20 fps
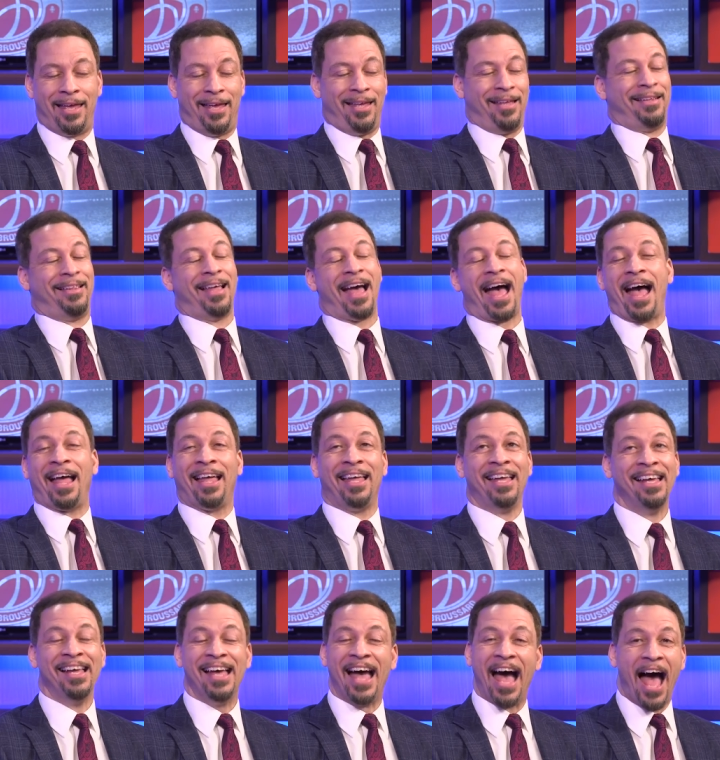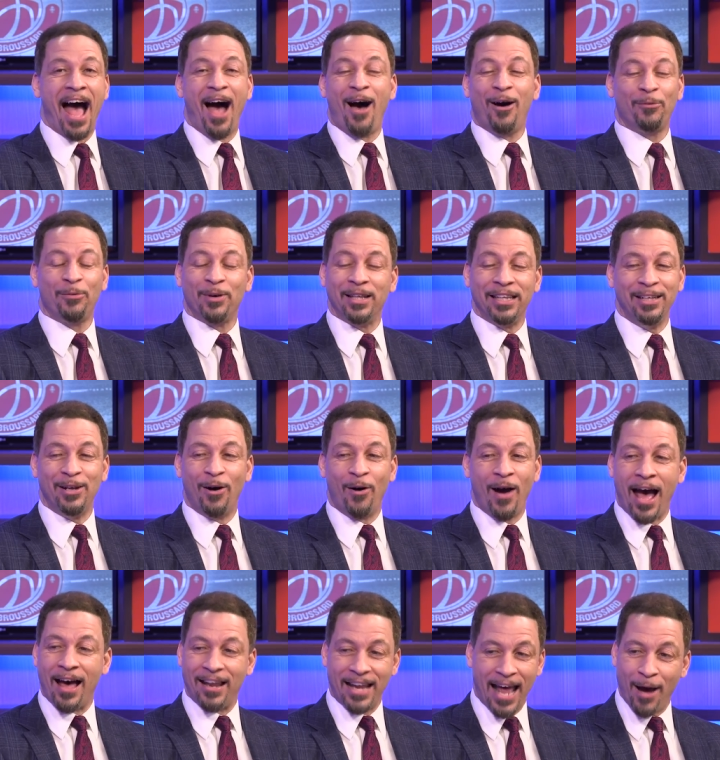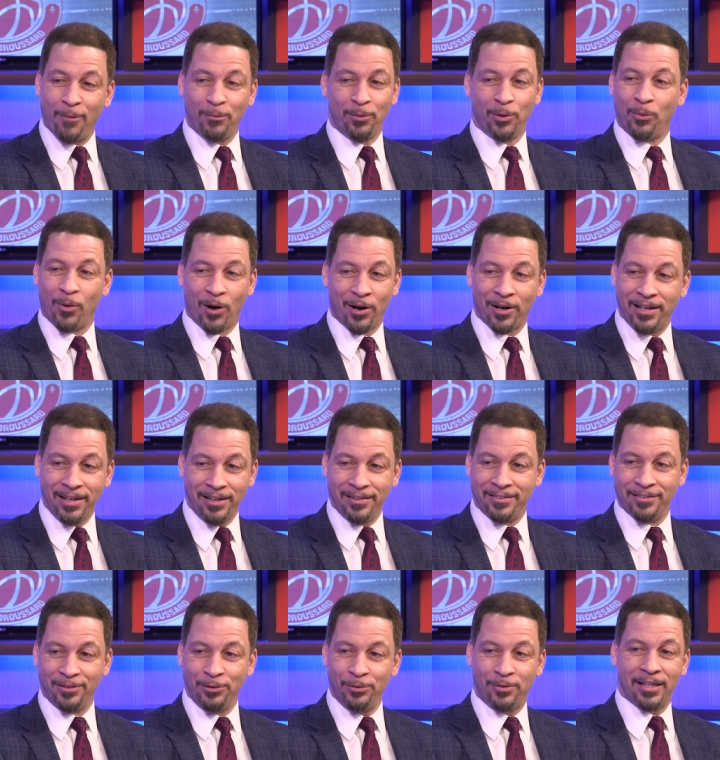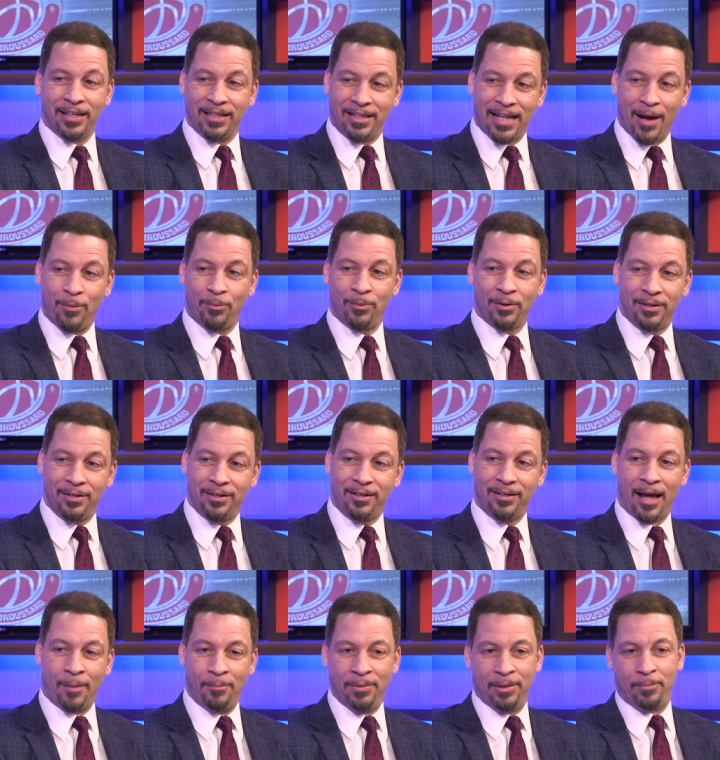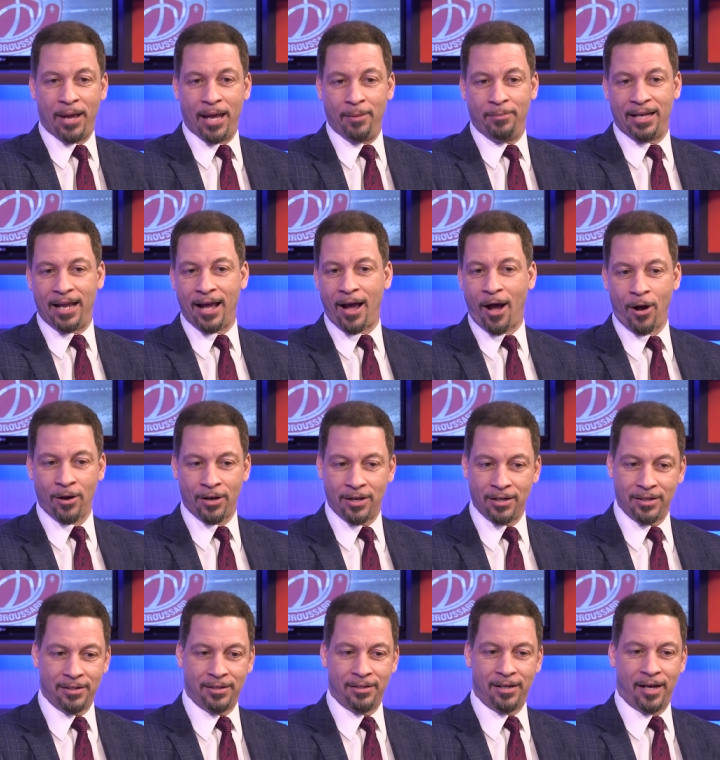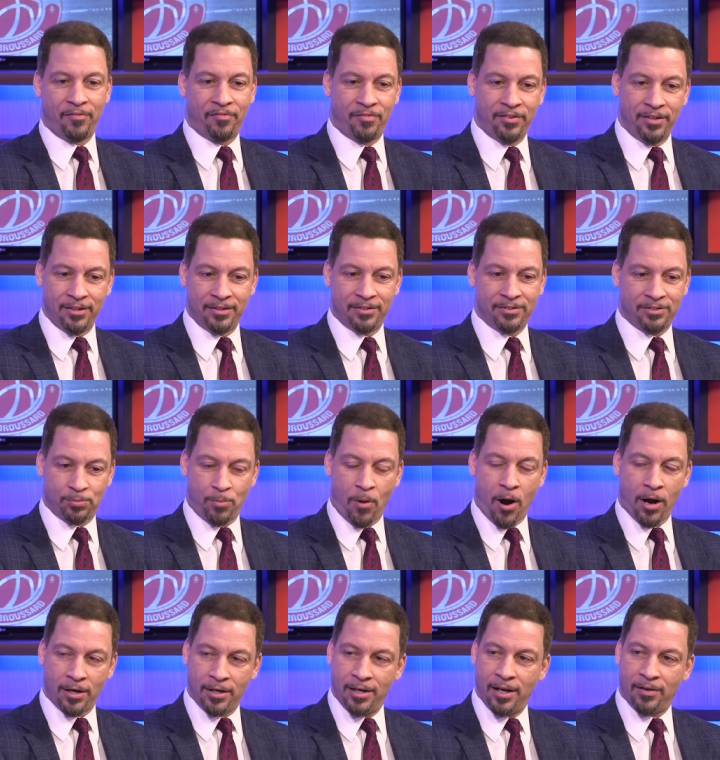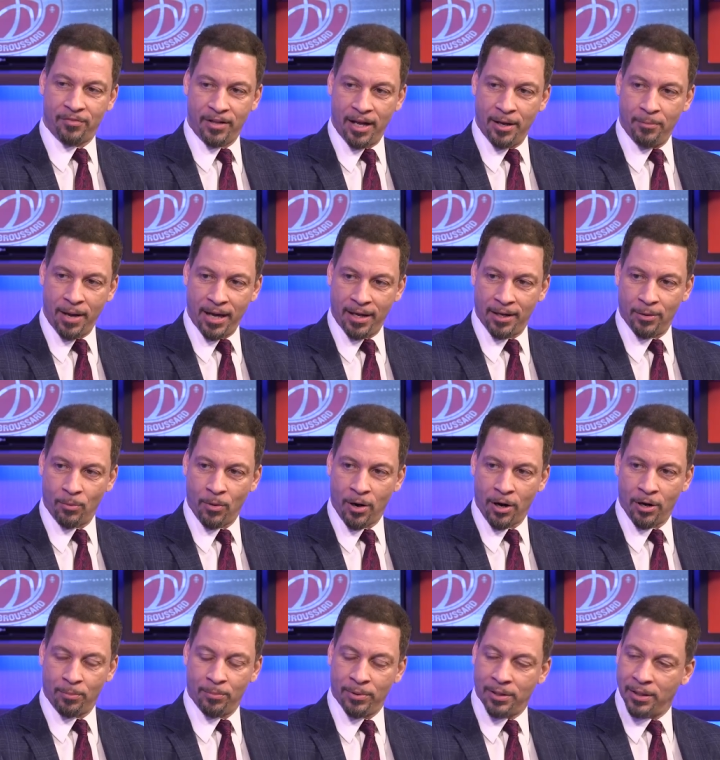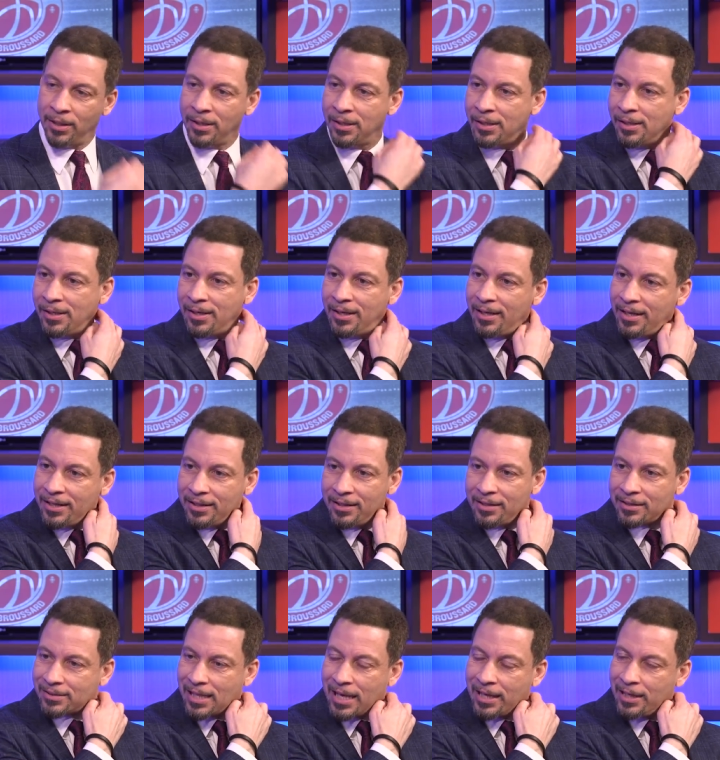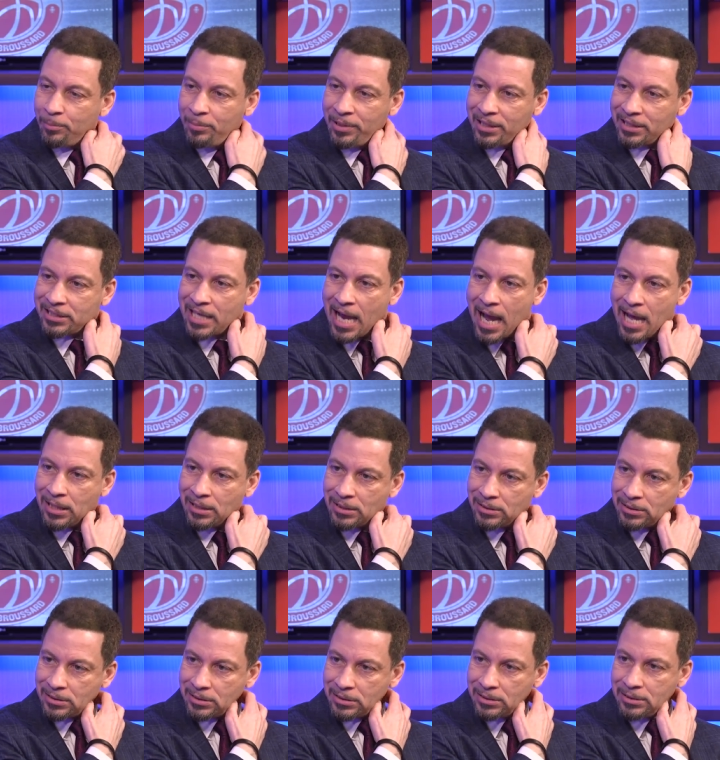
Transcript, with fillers: I don't really know how that would work either. You think that would? I mean, maybe they're all good enough and smart enough they make it work, but it looks like it'd be a challenge.